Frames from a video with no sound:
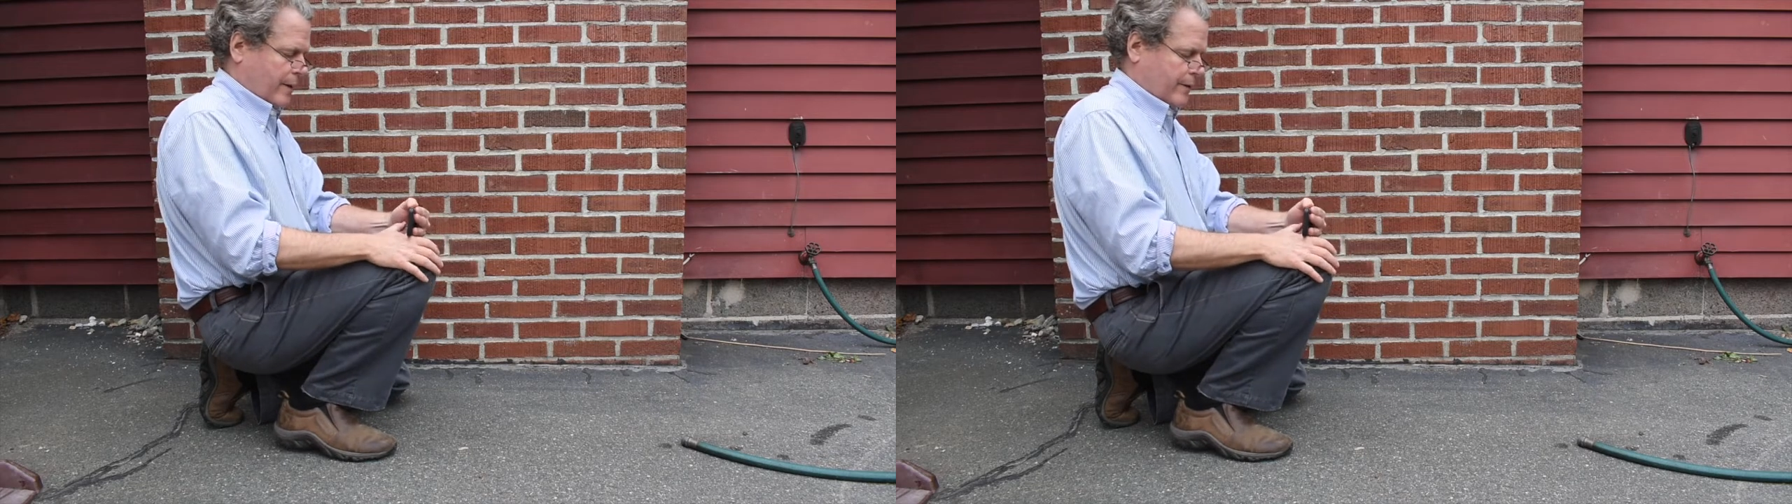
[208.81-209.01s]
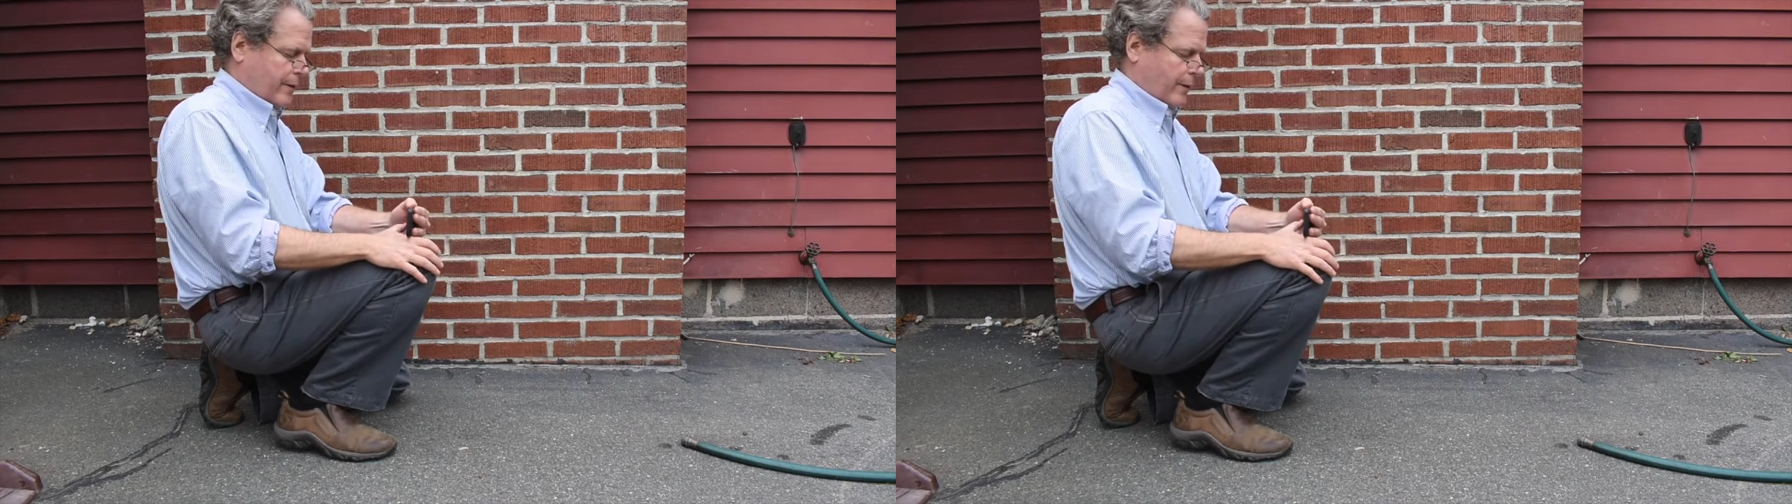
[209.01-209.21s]

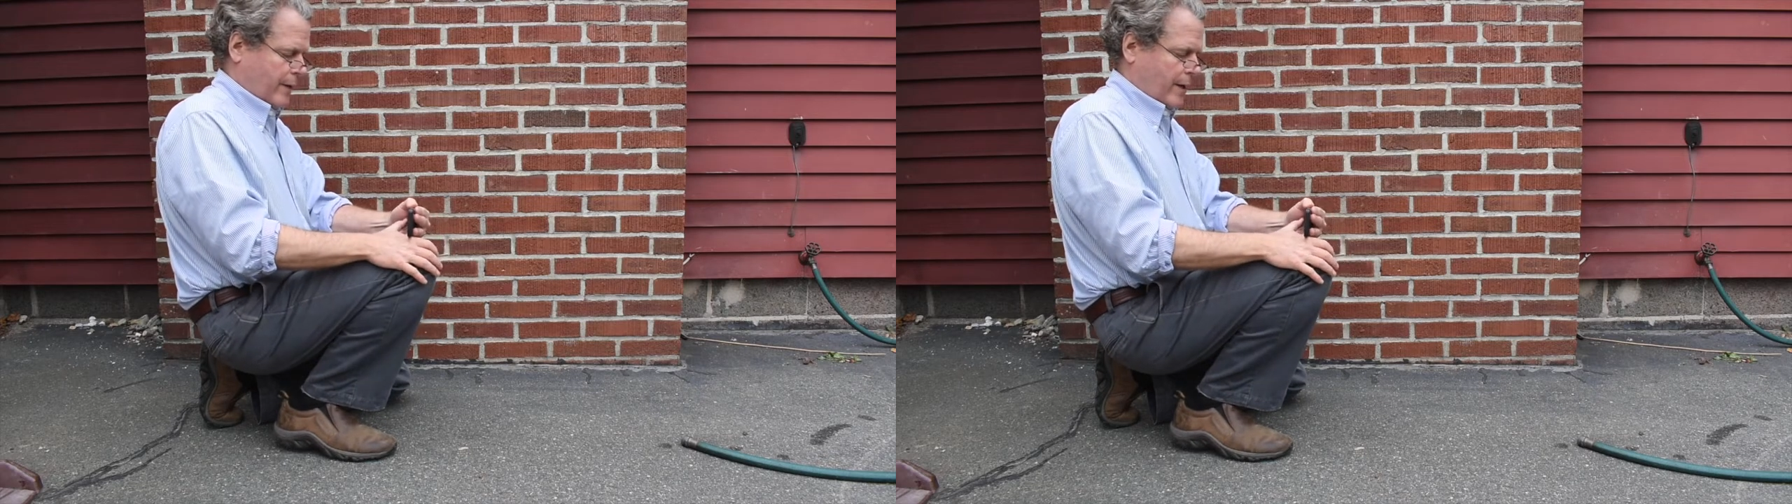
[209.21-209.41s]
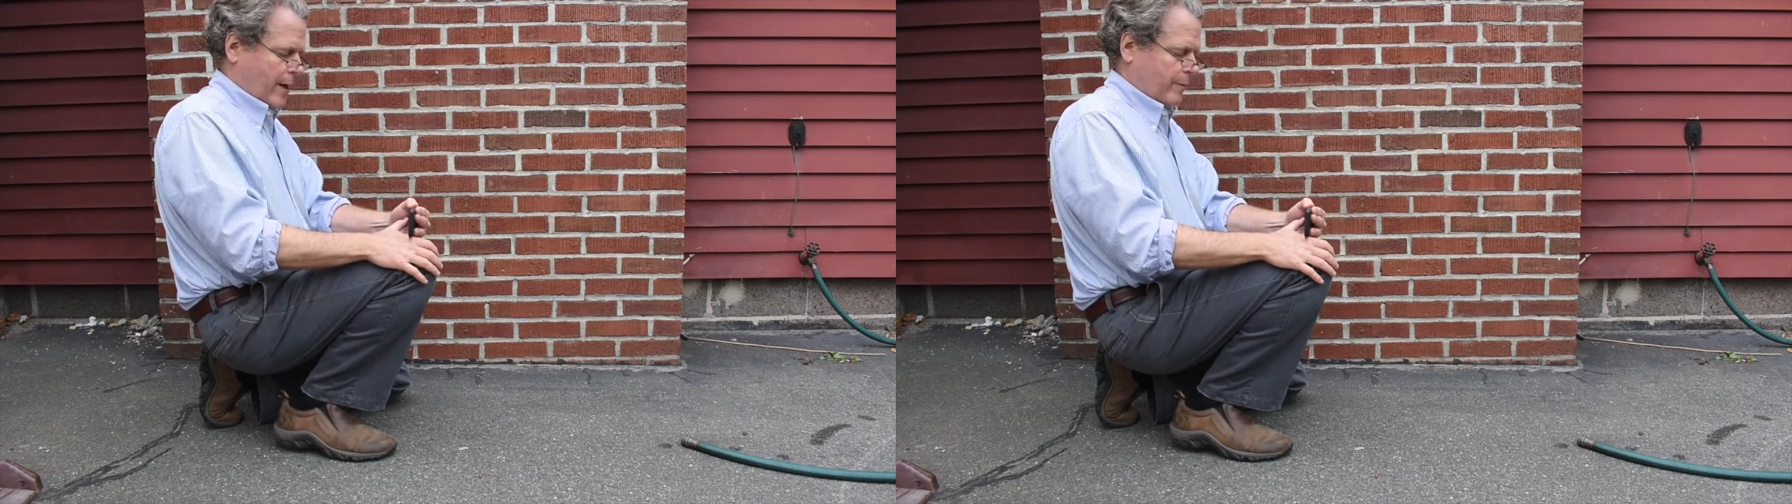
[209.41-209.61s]
so the
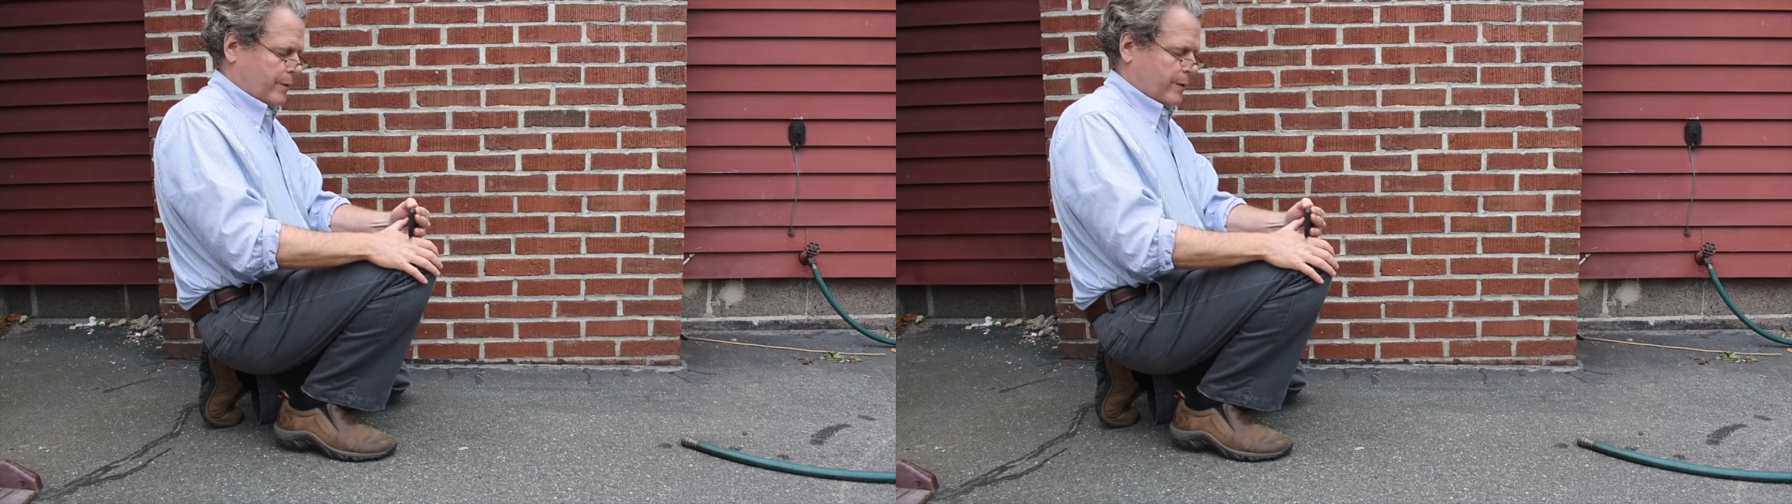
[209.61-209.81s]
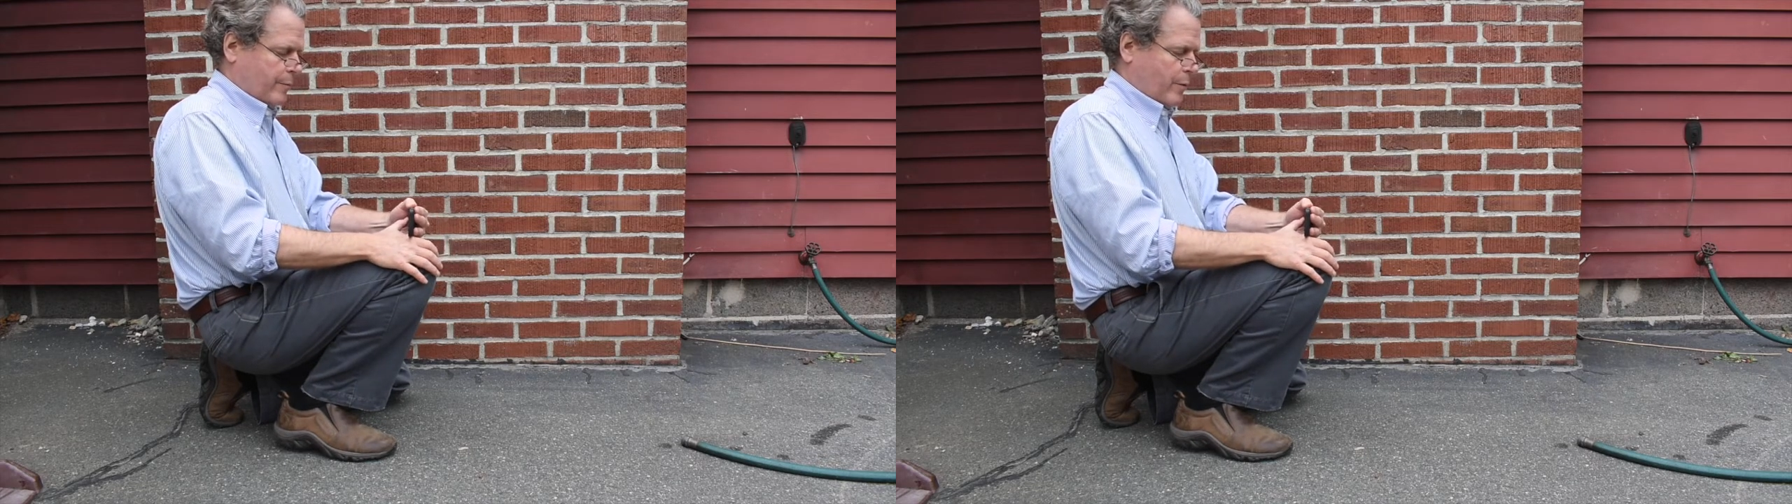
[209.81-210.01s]
camera's
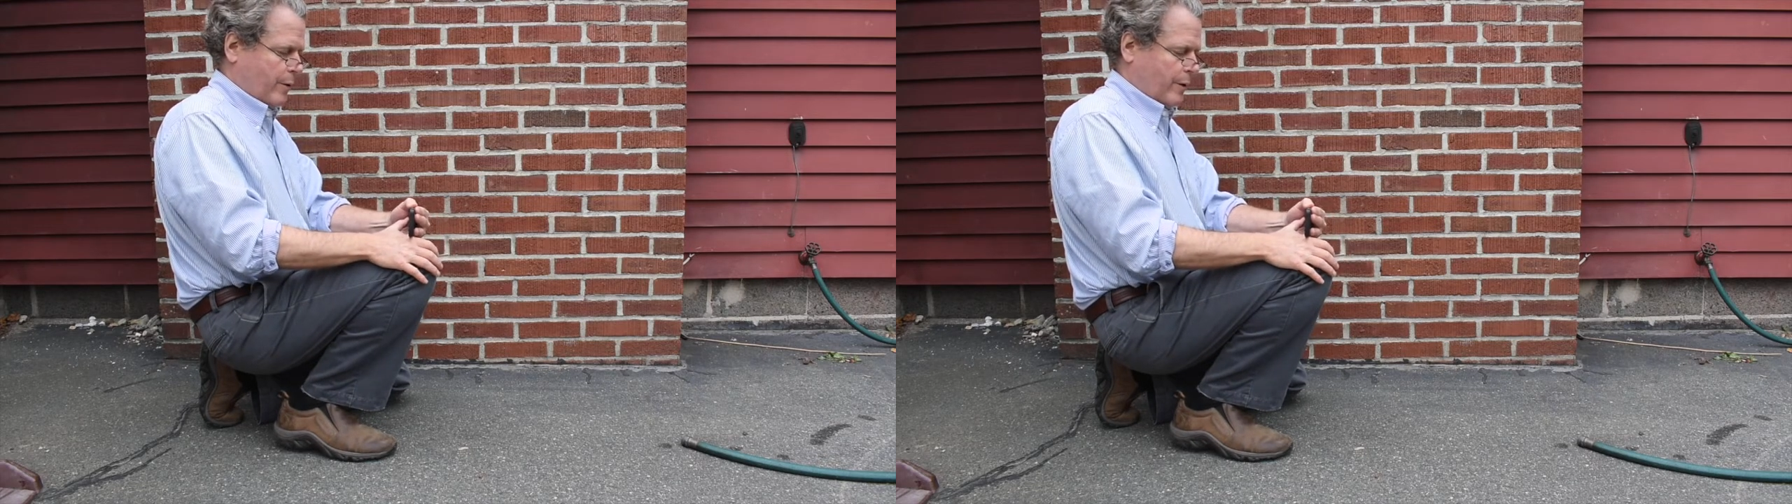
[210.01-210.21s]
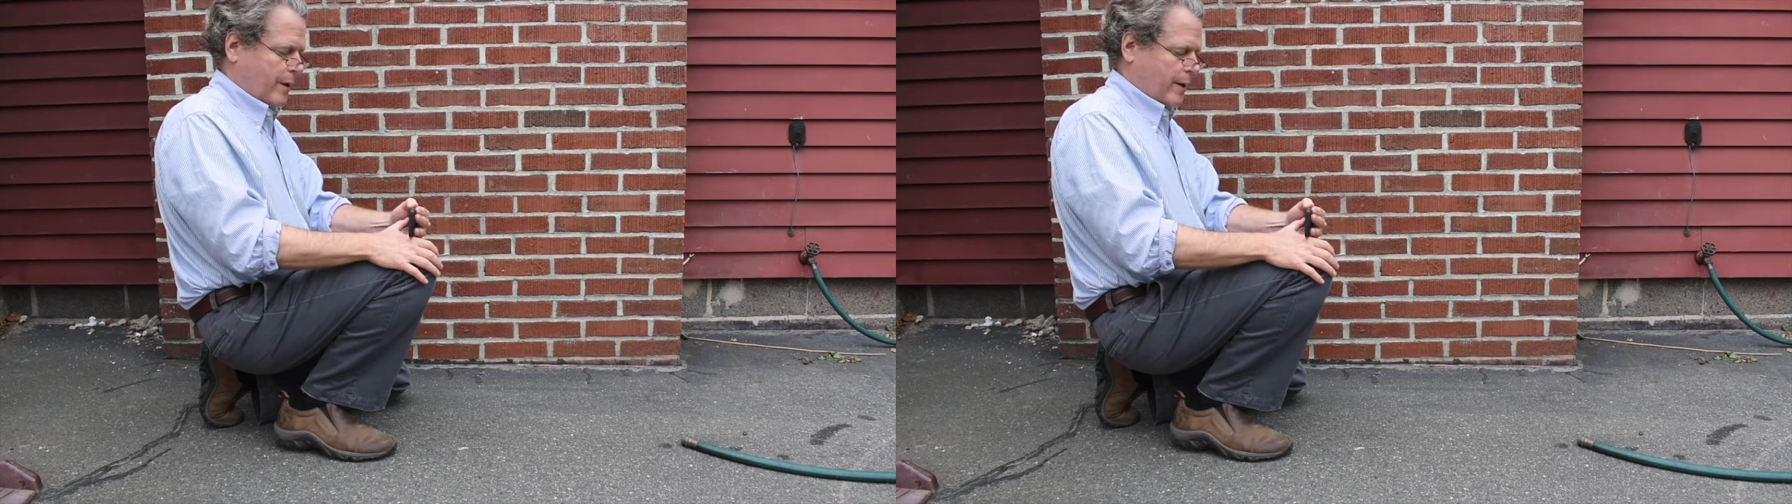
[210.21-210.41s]
supported